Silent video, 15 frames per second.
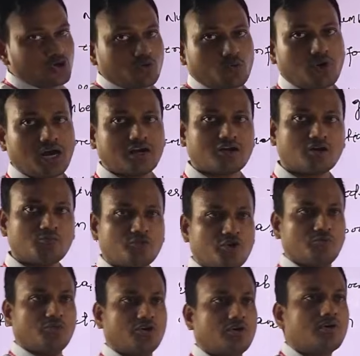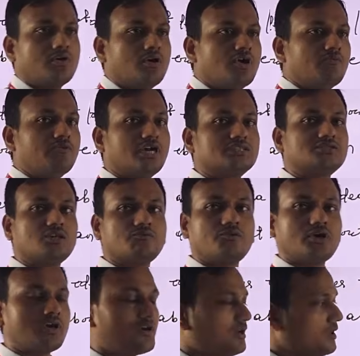quantum number. First of all,